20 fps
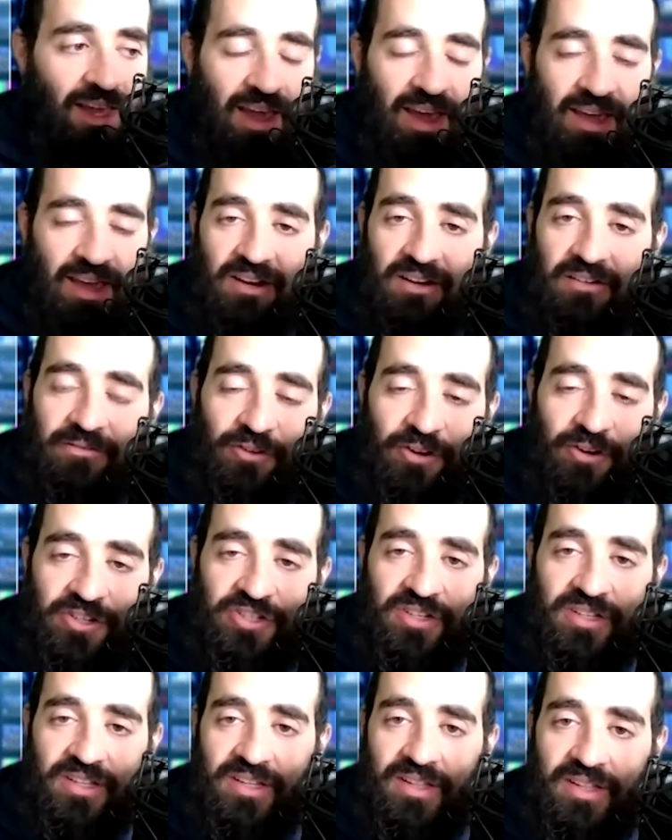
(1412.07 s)
And
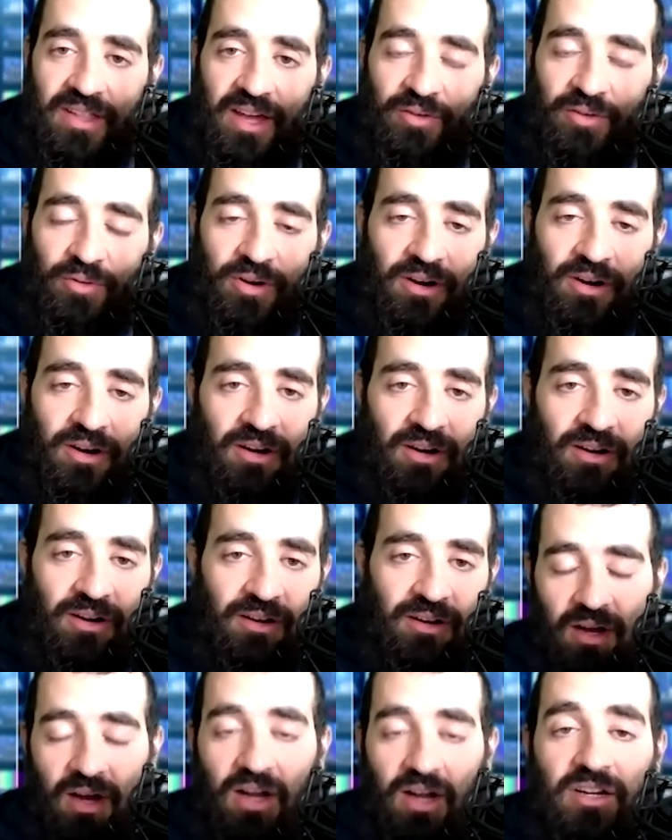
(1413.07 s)
unfortunately, they were
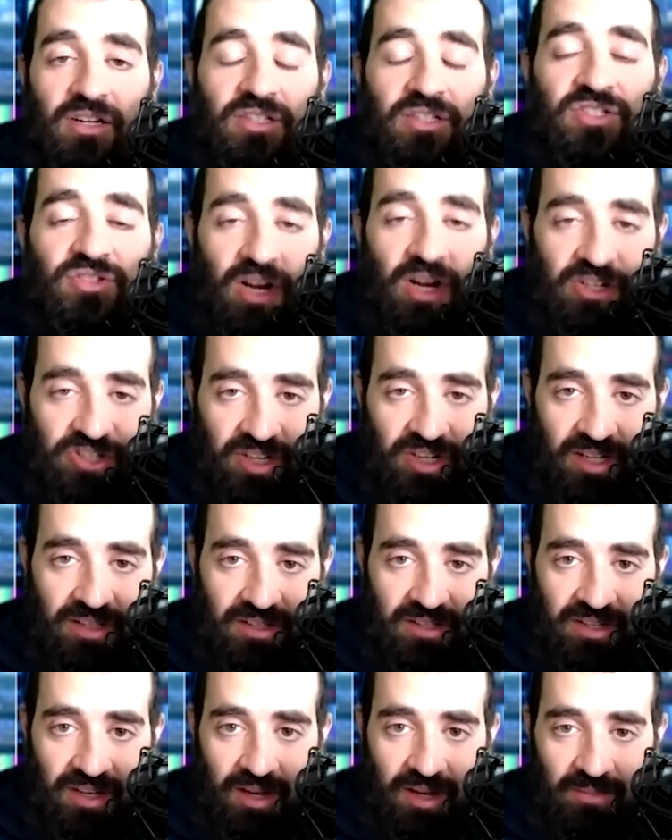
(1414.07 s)
on construction at the
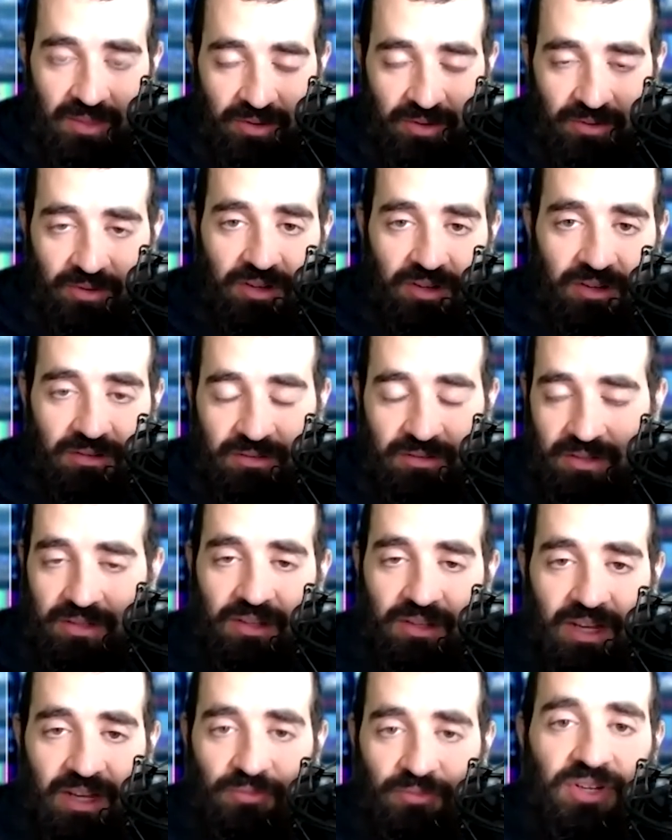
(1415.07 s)
time. They were
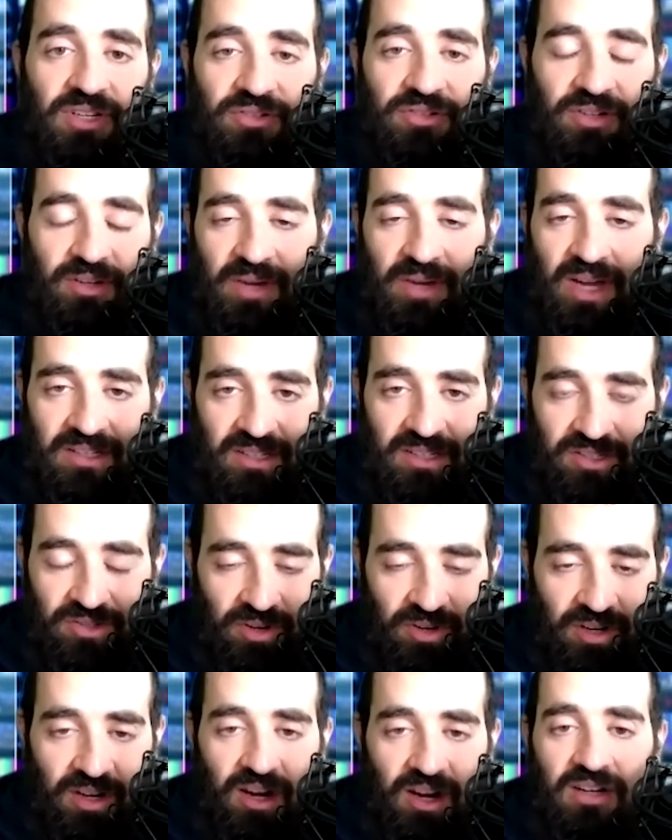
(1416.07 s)
like redoing Madison
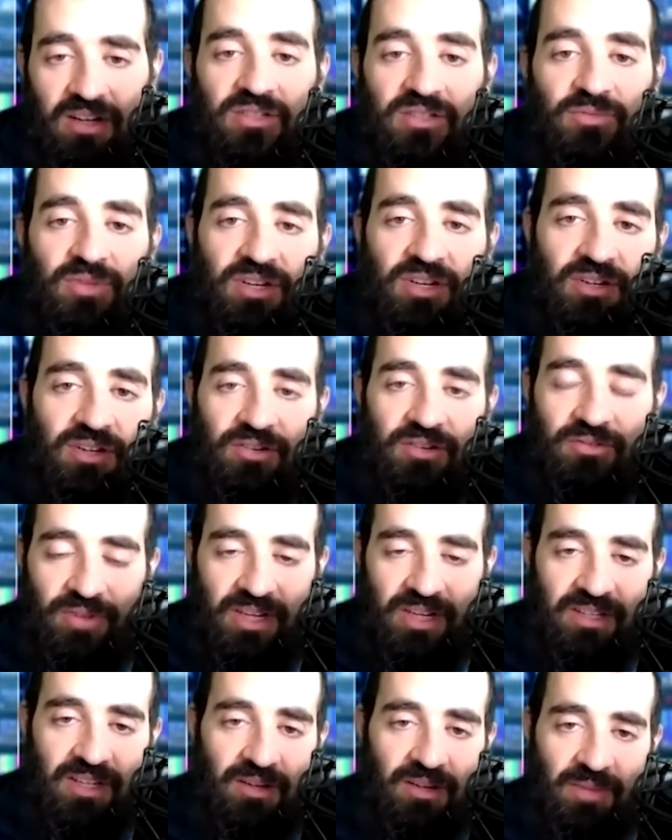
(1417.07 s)
Square Garden. So we couldn't
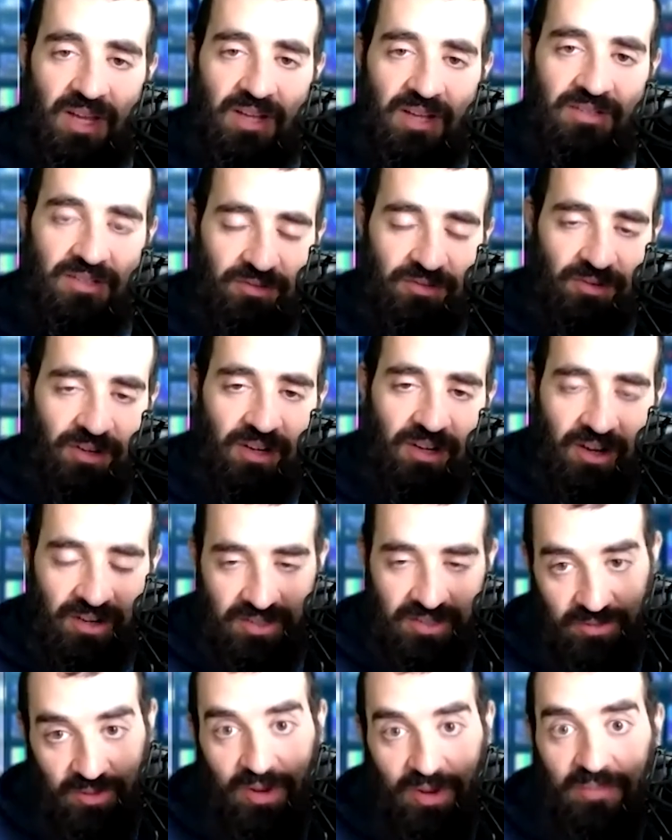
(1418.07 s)
rent out Madison Square Garden.
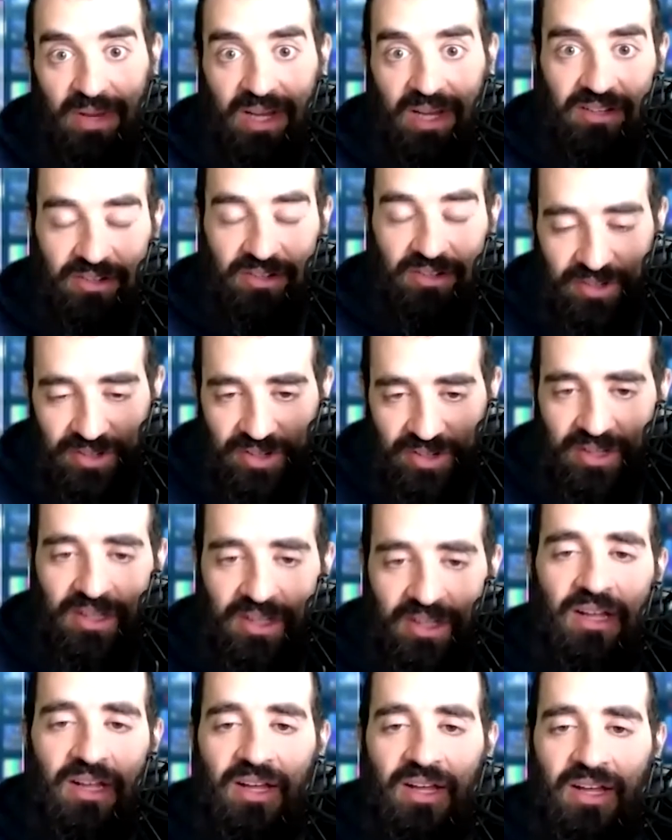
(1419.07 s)
So we went back to Google
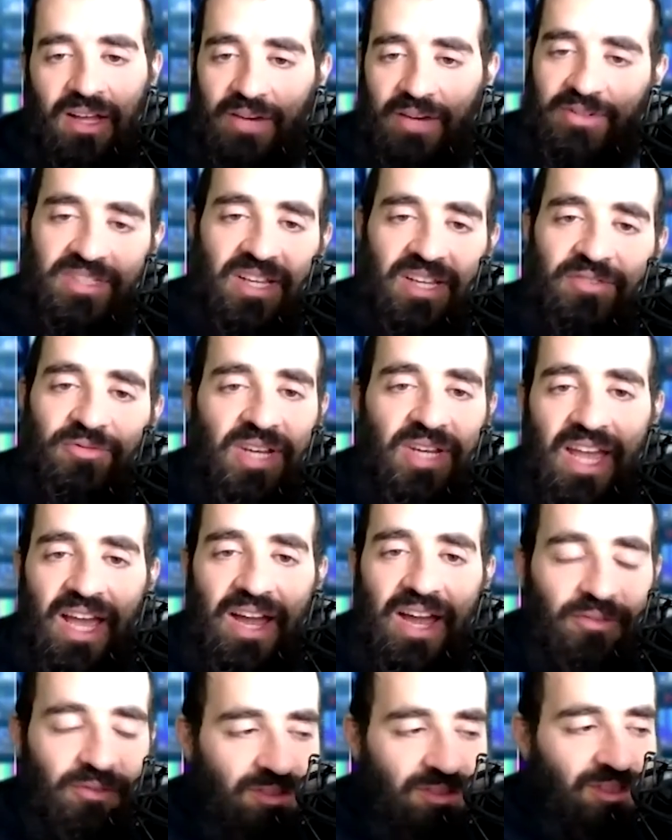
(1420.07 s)
and we said we
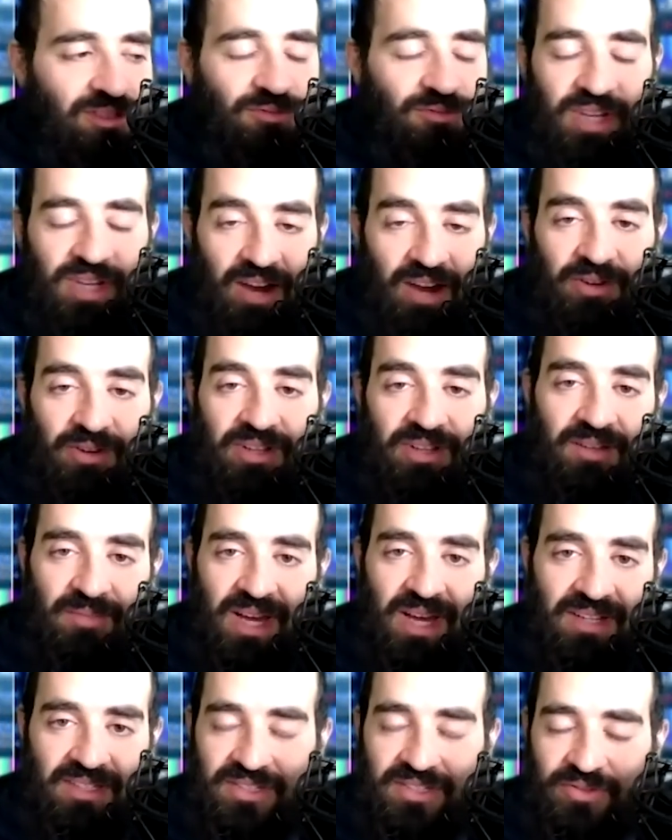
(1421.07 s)
can't we can't rent that
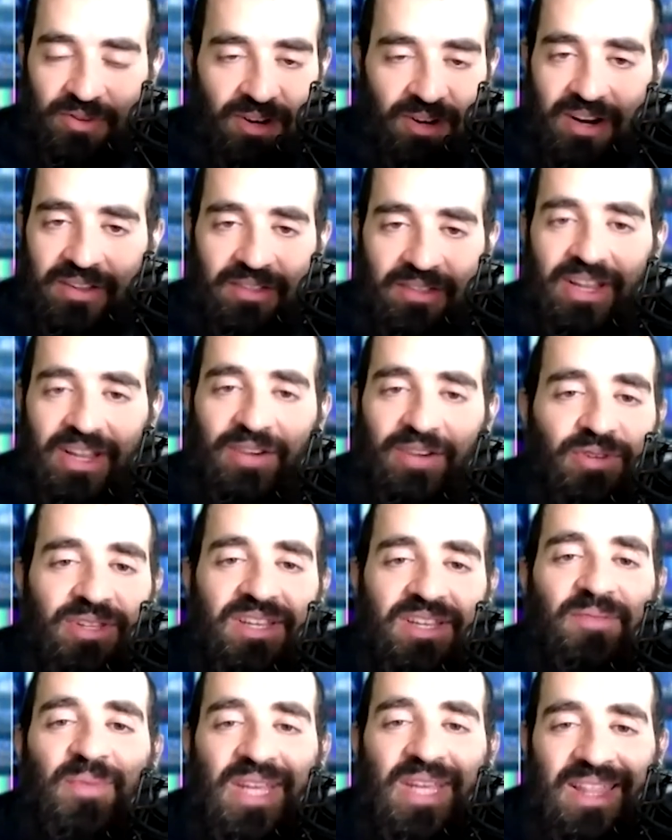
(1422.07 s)
Madison Square Garden. They're like, we
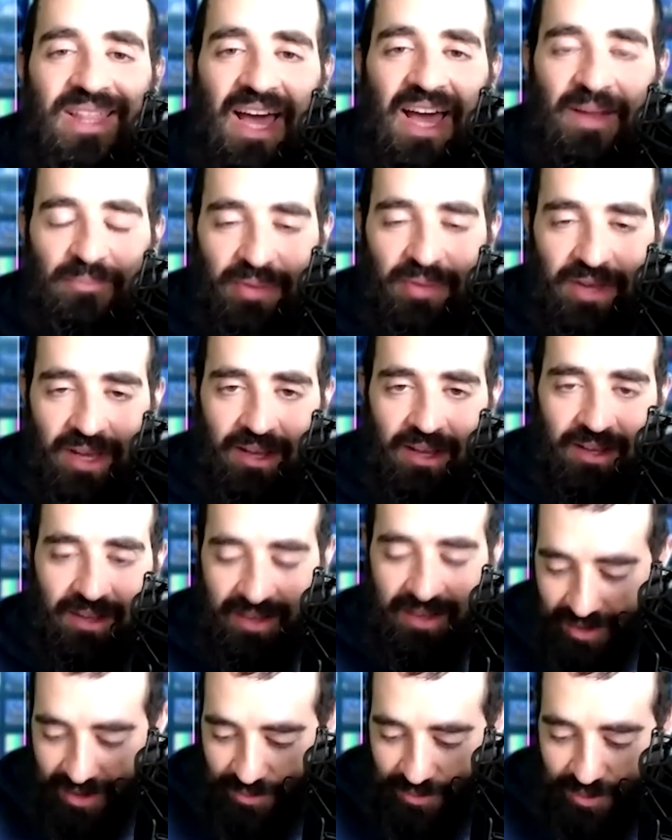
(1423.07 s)
didn't mean that big.
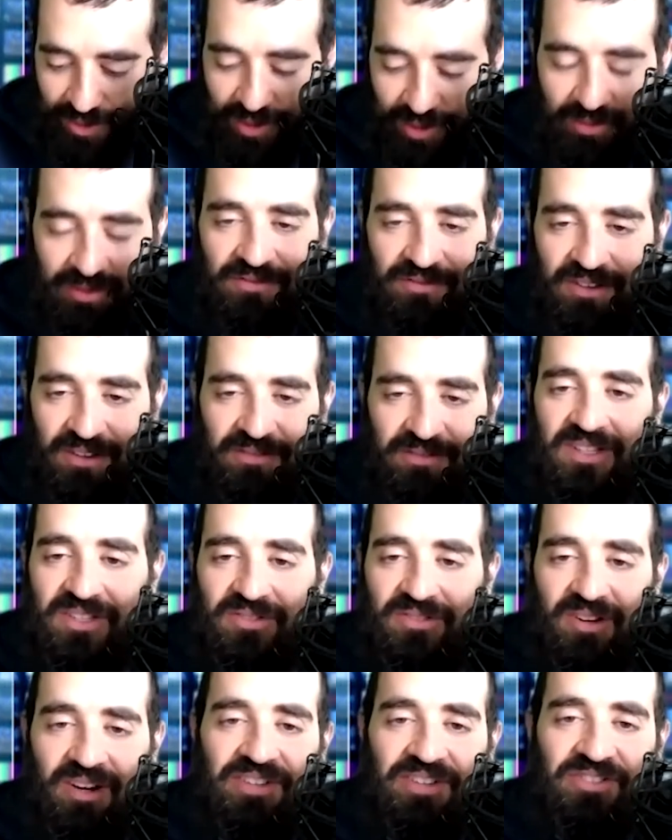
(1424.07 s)
Get a room with 50 to
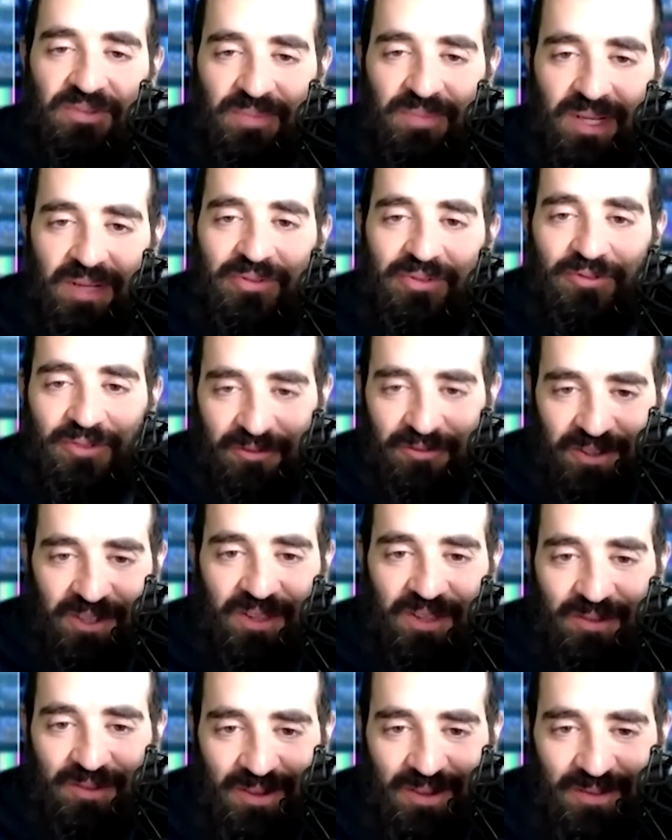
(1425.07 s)
100 people. We'll fill
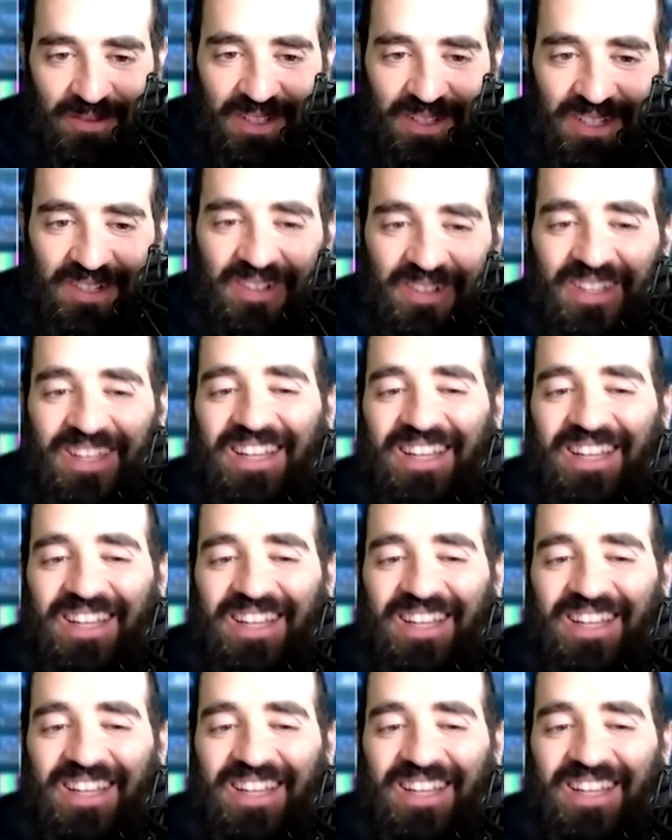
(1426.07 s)
the room for you.